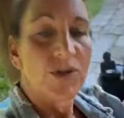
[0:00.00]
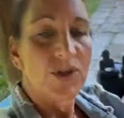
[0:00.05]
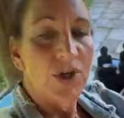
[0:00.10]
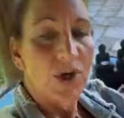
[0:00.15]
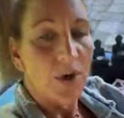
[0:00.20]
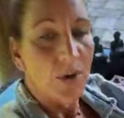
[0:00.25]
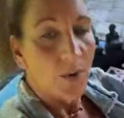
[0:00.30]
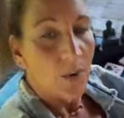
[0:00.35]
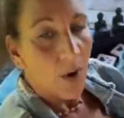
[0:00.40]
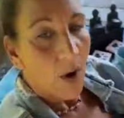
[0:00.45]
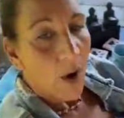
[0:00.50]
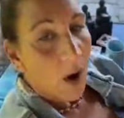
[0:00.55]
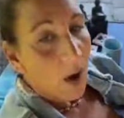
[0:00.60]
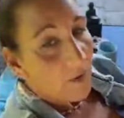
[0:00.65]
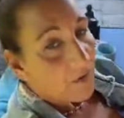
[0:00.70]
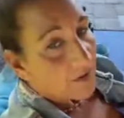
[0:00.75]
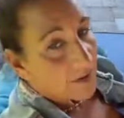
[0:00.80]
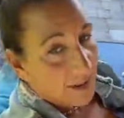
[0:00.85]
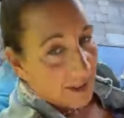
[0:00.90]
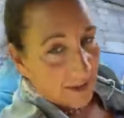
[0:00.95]
So
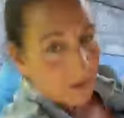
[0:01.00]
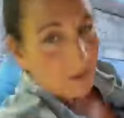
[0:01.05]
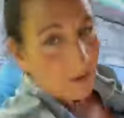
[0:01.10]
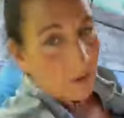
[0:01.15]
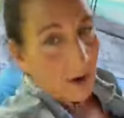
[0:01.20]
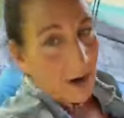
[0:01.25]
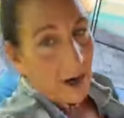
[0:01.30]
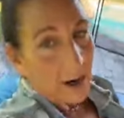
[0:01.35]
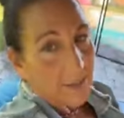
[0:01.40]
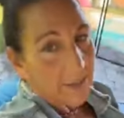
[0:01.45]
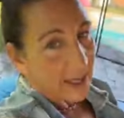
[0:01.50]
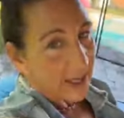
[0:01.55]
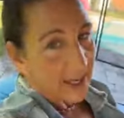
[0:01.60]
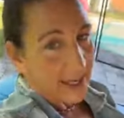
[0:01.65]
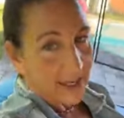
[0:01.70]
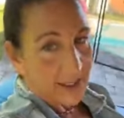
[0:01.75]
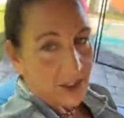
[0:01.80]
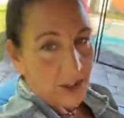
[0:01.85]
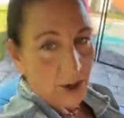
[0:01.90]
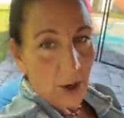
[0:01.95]
all the links are on our
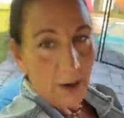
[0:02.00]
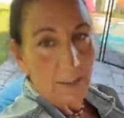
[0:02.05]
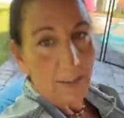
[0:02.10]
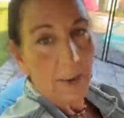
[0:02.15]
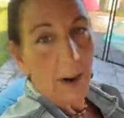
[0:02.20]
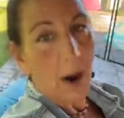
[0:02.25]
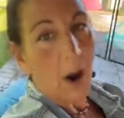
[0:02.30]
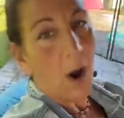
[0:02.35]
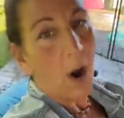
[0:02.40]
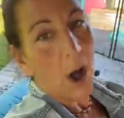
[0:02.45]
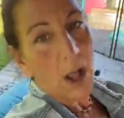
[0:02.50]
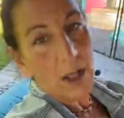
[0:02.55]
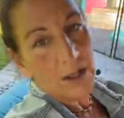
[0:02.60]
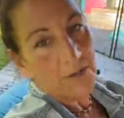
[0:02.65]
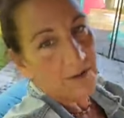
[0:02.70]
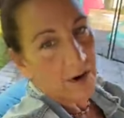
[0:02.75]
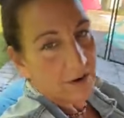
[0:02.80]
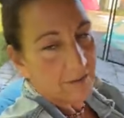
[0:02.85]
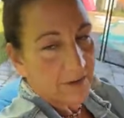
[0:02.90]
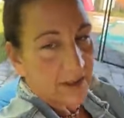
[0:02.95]
page, on
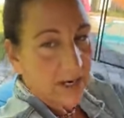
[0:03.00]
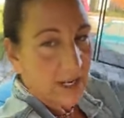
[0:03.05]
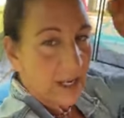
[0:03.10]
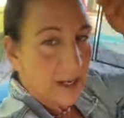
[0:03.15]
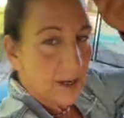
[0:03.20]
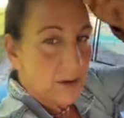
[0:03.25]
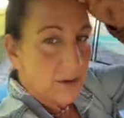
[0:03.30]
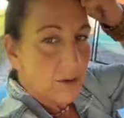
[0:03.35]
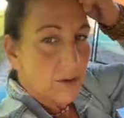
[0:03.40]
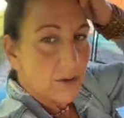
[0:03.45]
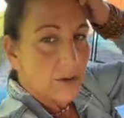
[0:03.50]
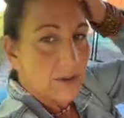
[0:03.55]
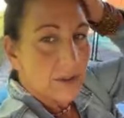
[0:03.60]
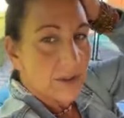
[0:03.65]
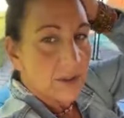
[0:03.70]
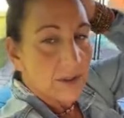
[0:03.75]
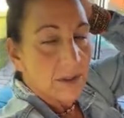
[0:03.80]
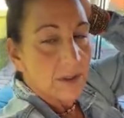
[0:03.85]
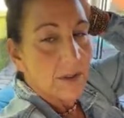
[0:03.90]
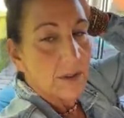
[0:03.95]
all of our
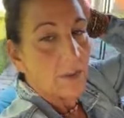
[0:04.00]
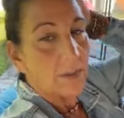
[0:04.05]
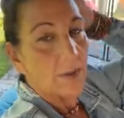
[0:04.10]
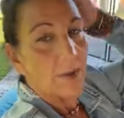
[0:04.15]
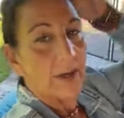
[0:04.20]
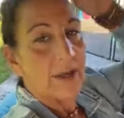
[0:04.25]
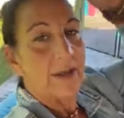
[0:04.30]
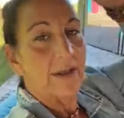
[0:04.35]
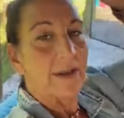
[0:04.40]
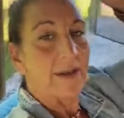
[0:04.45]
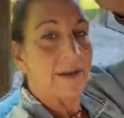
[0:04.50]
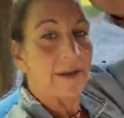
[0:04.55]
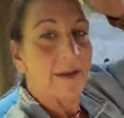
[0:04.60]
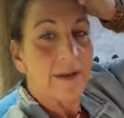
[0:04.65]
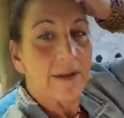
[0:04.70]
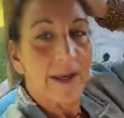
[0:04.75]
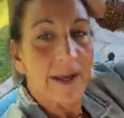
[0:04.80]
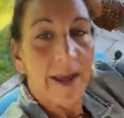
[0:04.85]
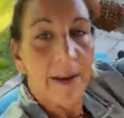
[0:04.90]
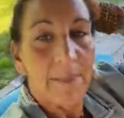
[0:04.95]
videos. Oh boy,
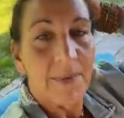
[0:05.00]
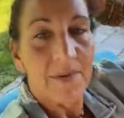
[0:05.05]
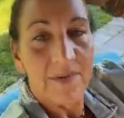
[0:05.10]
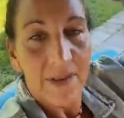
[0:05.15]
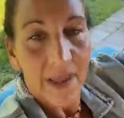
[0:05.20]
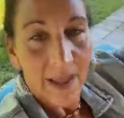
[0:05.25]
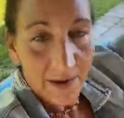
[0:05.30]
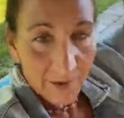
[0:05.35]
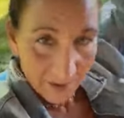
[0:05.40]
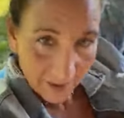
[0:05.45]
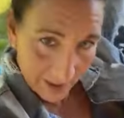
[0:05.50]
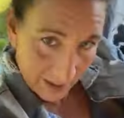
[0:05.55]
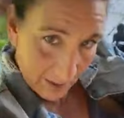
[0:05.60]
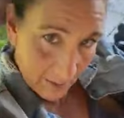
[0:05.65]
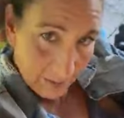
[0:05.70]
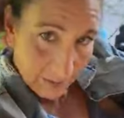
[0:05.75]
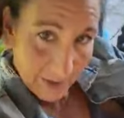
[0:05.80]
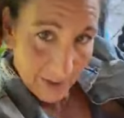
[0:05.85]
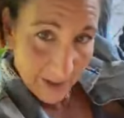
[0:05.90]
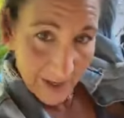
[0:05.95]
happy Saturday.
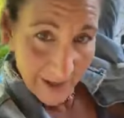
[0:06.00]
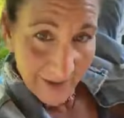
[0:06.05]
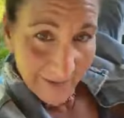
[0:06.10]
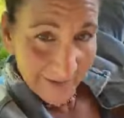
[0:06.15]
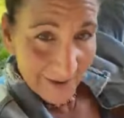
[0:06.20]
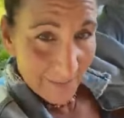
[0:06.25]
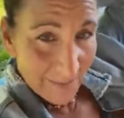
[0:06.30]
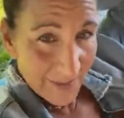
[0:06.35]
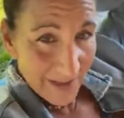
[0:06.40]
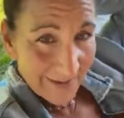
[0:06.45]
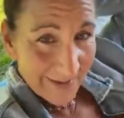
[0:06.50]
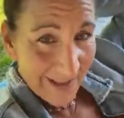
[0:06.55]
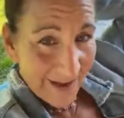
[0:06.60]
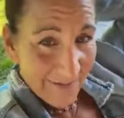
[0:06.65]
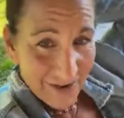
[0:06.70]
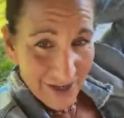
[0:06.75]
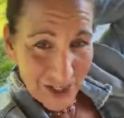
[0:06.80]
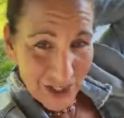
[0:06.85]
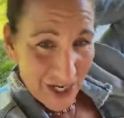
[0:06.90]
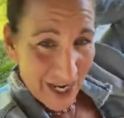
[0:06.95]
Some things
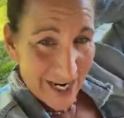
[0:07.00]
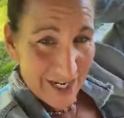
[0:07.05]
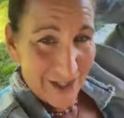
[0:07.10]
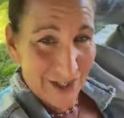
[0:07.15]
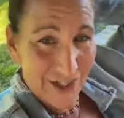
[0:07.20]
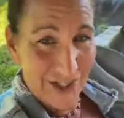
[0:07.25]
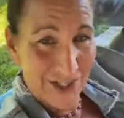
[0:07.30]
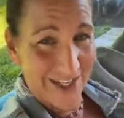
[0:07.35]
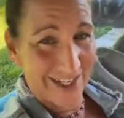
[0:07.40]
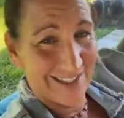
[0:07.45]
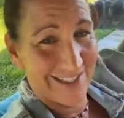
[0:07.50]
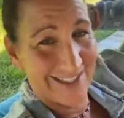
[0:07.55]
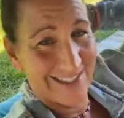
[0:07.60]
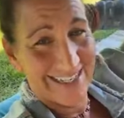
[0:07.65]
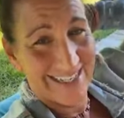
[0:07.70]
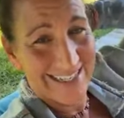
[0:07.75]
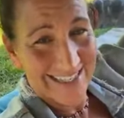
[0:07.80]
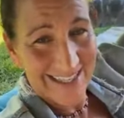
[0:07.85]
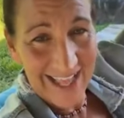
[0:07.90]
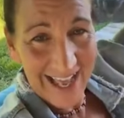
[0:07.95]
haven't changed
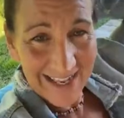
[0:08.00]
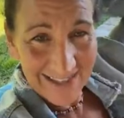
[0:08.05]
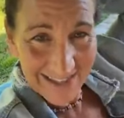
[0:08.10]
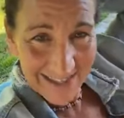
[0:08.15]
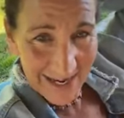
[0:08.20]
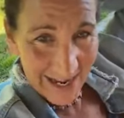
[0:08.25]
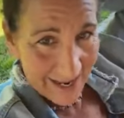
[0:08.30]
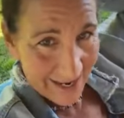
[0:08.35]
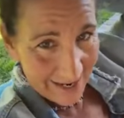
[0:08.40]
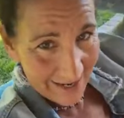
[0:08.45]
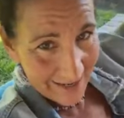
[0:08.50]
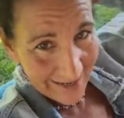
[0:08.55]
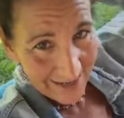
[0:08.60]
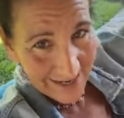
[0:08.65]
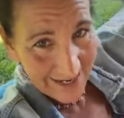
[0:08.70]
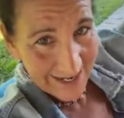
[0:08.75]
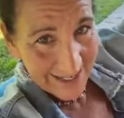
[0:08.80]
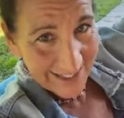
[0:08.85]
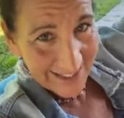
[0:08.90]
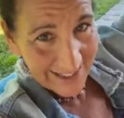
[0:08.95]
since last night,
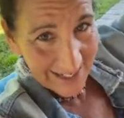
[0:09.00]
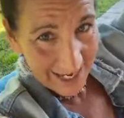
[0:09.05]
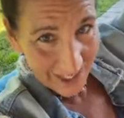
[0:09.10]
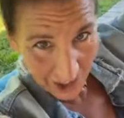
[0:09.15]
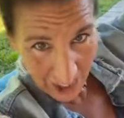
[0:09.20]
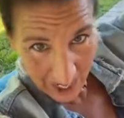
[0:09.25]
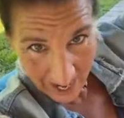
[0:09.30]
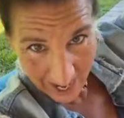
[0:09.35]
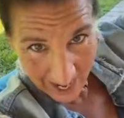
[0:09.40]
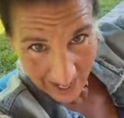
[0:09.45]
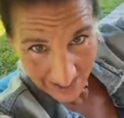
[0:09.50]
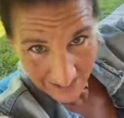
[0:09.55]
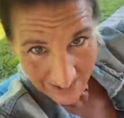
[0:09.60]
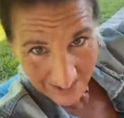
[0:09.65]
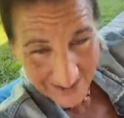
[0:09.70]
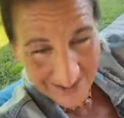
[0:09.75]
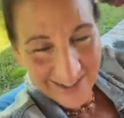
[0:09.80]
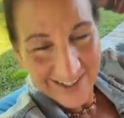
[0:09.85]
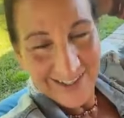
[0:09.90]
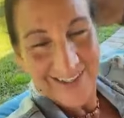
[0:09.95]
such
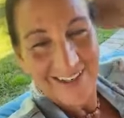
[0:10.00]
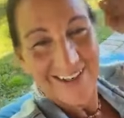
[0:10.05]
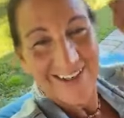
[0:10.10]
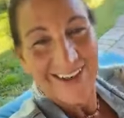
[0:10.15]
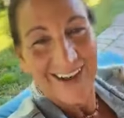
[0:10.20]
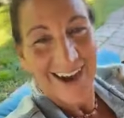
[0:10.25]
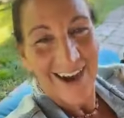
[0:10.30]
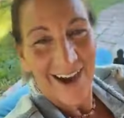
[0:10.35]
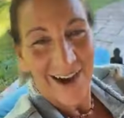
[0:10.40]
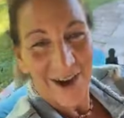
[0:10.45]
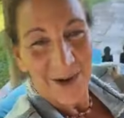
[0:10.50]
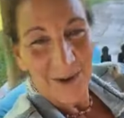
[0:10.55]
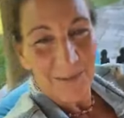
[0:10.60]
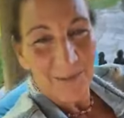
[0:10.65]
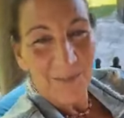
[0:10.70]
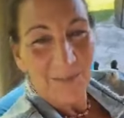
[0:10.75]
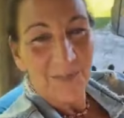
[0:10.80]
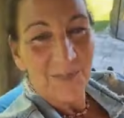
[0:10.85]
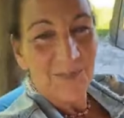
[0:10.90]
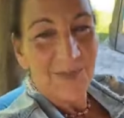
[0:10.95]
as
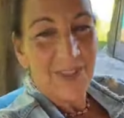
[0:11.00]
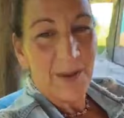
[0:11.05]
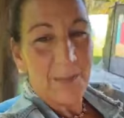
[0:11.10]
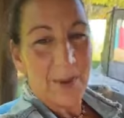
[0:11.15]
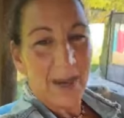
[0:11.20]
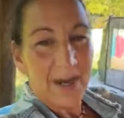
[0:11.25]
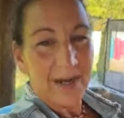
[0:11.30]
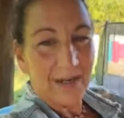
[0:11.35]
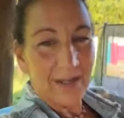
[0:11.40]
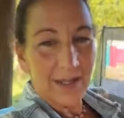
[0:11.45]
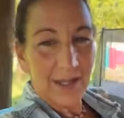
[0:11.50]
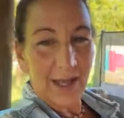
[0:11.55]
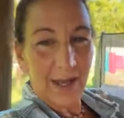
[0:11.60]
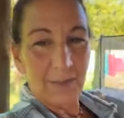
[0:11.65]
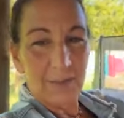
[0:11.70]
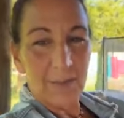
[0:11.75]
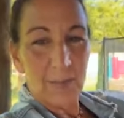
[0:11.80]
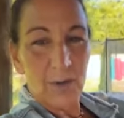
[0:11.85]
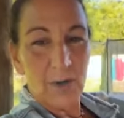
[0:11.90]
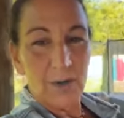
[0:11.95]
the Bun
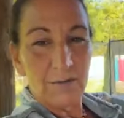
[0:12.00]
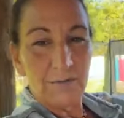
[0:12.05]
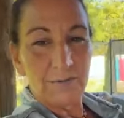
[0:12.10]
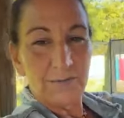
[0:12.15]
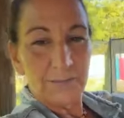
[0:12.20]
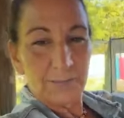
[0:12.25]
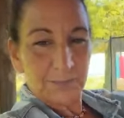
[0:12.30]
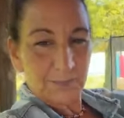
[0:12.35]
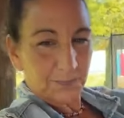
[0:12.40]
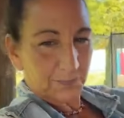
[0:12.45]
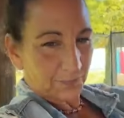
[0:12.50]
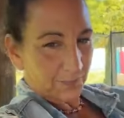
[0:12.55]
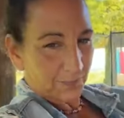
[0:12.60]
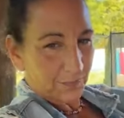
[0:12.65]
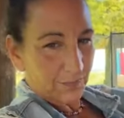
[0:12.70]
Club, the Boof.